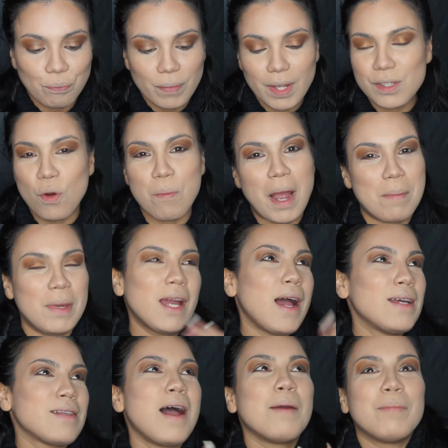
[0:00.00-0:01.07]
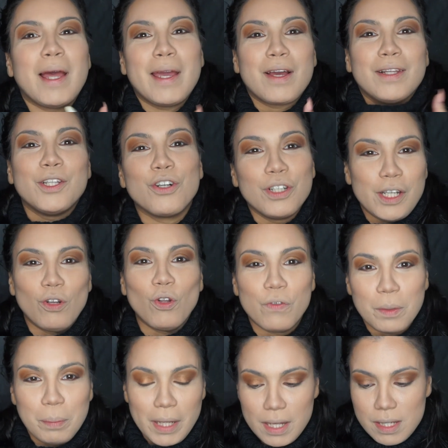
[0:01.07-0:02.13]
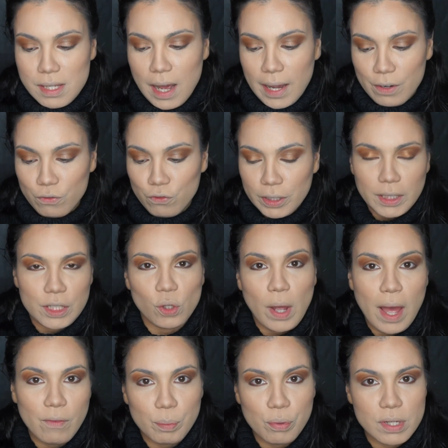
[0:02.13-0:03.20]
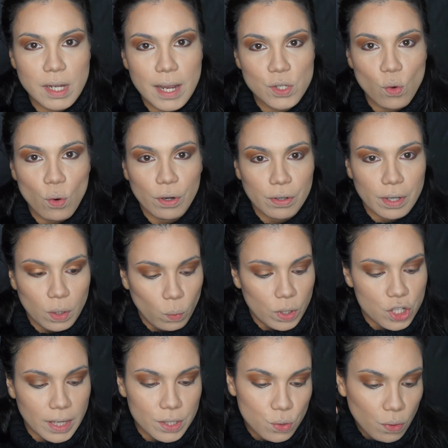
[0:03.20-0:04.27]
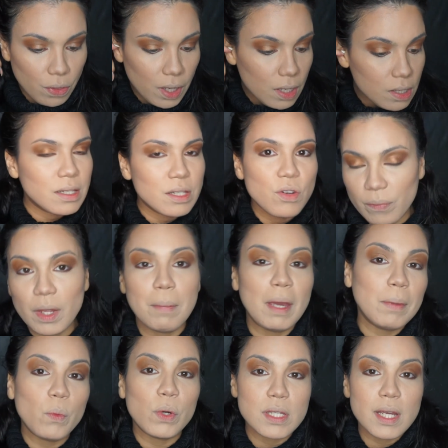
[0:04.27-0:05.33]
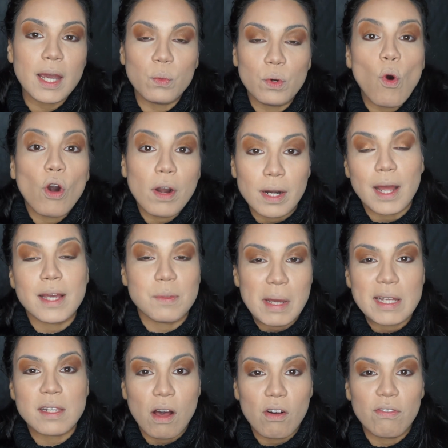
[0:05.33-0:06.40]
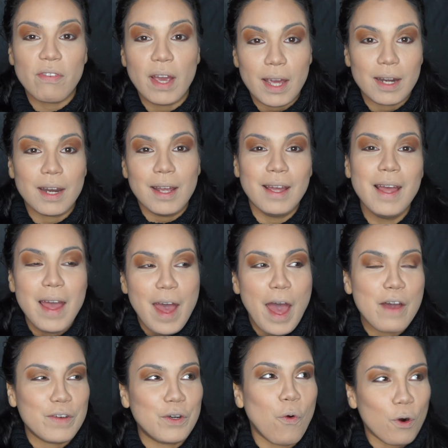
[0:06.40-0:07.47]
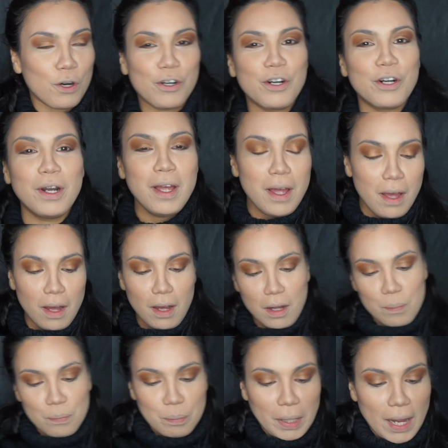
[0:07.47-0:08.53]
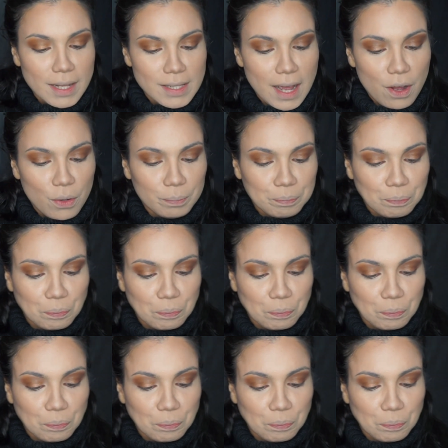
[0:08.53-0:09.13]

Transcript: Don't mind me, guys, I'm like literally all over the place. I really don't have a precise order in which I do things. Maybe one day I will organize myself and have an order planned out.